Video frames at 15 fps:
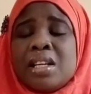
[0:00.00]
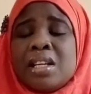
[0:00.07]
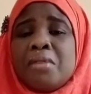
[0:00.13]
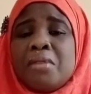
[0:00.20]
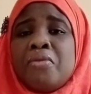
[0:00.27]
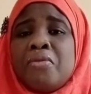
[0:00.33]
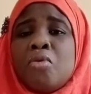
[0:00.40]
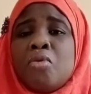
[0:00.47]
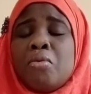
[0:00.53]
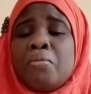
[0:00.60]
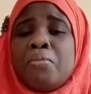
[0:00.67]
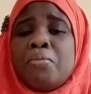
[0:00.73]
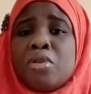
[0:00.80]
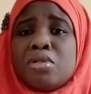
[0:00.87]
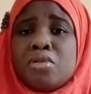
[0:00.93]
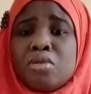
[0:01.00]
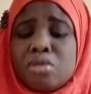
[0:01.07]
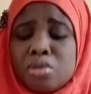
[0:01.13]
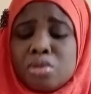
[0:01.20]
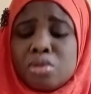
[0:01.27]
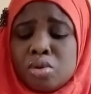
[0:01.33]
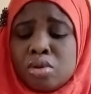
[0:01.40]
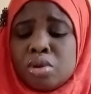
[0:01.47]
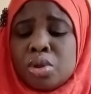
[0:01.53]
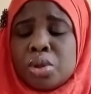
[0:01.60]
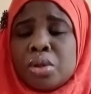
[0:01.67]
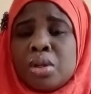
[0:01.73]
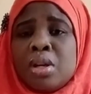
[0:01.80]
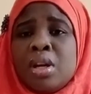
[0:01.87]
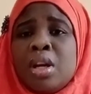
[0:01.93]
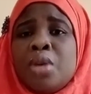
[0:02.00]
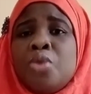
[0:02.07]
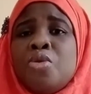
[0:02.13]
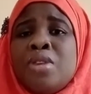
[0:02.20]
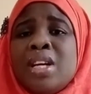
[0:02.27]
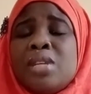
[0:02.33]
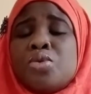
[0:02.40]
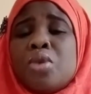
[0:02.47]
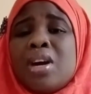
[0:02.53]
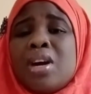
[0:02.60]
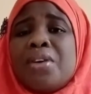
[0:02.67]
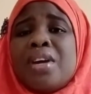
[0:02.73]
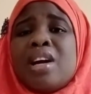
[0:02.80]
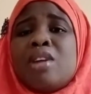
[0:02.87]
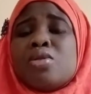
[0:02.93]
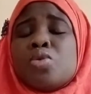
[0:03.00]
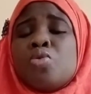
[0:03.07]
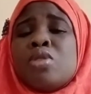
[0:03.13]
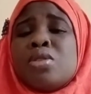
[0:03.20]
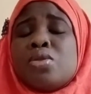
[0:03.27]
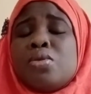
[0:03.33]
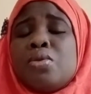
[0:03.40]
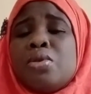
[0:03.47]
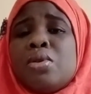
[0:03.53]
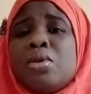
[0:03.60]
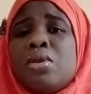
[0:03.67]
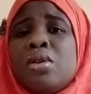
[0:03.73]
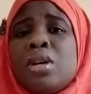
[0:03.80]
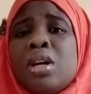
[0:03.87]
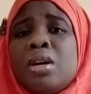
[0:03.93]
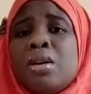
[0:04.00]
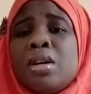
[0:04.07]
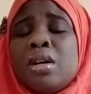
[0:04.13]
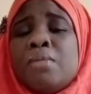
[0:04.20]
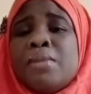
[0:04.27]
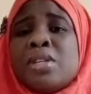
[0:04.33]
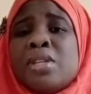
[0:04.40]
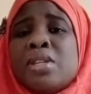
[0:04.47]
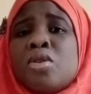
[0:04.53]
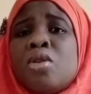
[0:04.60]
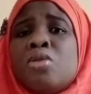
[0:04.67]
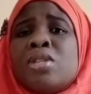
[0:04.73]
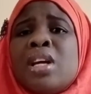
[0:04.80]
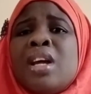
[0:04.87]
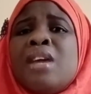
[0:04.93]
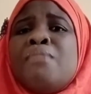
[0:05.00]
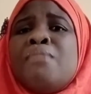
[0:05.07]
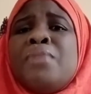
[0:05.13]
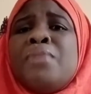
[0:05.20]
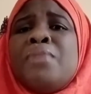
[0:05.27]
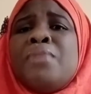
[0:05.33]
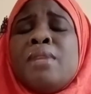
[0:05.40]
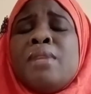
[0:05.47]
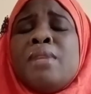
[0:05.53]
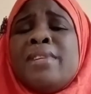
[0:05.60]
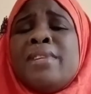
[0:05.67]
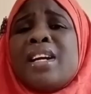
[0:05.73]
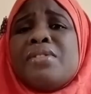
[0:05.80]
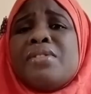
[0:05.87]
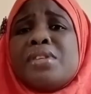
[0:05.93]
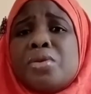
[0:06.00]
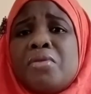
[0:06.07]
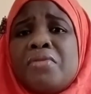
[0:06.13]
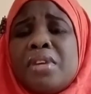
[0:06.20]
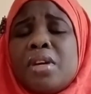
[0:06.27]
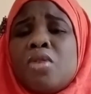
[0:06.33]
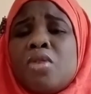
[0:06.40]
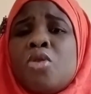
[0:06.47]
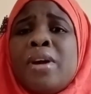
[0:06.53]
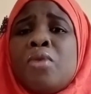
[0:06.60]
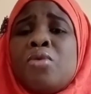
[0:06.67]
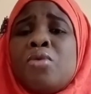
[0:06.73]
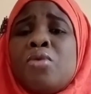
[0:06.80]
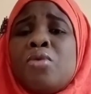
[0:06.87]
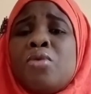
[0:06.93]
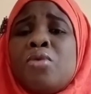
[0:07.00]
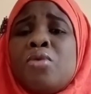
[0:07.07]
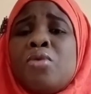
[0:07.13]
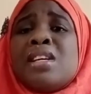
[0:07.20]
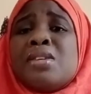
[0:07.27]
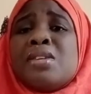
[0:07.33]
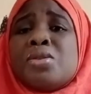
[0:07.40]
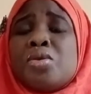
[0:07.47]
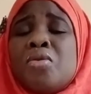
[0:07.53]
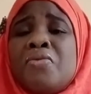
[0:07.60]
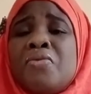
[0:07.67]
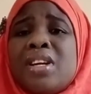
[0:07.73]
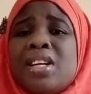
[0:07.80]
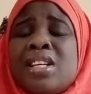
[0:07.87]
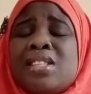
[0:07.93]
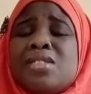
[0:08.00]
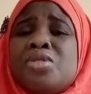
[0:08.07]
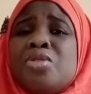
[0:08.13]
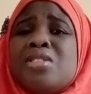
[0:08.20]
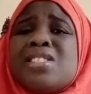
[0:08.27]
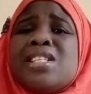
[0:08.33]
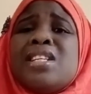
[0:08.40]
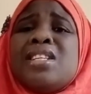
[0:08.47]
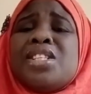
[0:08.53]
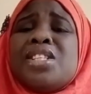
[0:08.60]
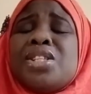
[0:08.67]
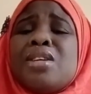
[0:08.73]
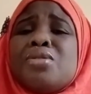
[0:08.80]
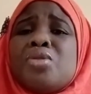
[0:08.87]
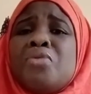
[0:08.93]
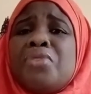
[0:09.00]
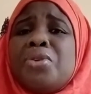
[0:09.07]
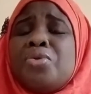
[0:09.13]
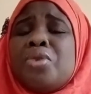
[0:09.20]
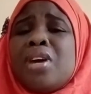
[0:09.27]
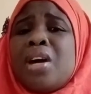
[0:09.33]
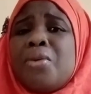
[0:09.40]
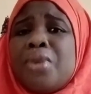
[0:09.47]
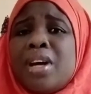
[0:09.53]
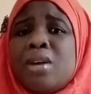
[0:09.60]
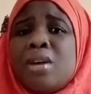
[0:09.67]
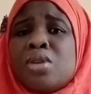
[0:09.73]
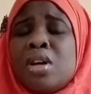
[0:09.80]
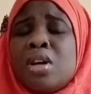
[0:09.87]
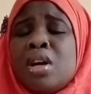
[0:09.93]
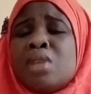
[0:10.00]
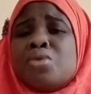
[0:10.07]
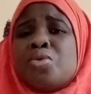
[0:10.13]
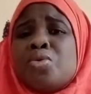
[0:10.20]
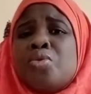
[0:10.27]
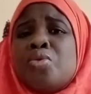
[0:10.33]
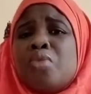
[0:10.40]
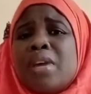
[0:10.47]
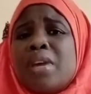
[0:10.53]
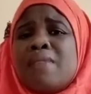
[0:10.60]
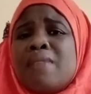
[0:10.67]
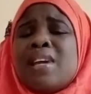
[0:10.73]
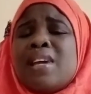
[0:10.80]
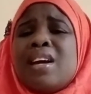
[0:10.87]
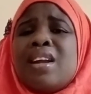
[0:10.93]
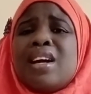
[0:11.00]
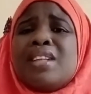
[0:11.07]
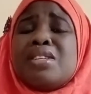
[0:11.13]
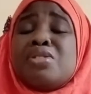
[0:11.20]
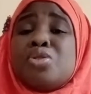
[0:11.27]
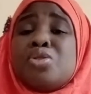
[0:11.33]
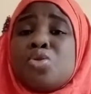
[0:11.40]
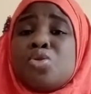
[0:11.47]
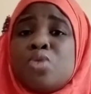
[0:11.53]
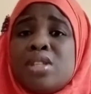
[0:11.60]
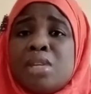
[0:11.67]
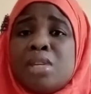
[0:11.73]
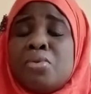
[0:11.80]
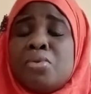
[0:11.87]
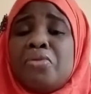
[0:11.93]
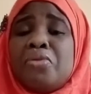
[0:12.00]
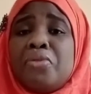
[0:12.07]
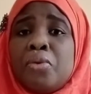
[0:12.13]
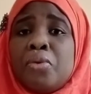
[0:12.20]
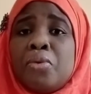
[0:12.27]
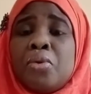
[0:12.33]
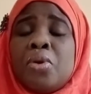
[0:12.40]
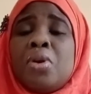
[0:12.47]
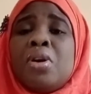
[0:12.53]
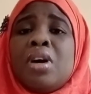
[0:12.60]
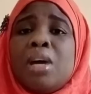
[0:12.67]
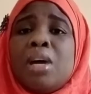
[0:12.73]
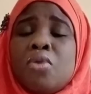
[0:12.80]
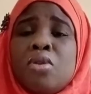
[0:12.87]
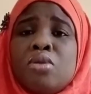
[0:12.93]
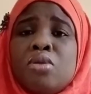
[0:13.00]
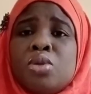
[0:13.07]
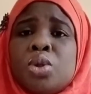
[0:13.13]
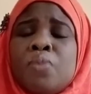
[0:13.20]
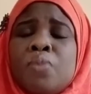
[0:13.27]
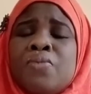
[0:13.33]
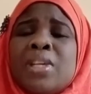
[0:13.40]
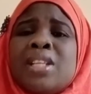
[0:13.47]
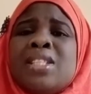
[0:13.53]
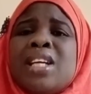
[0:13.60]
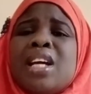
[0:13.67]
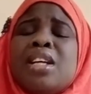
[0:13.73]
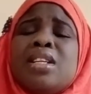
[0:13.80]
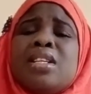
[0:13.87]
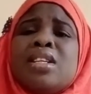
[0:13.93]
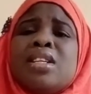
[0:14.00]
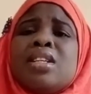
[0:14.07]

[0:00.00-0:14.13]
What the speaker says: for pond construction, you need to carry out what is called preliminary survey or reconnaissance survey. It's just the initial survey you carry out to know if that land is suitable for culture. Then,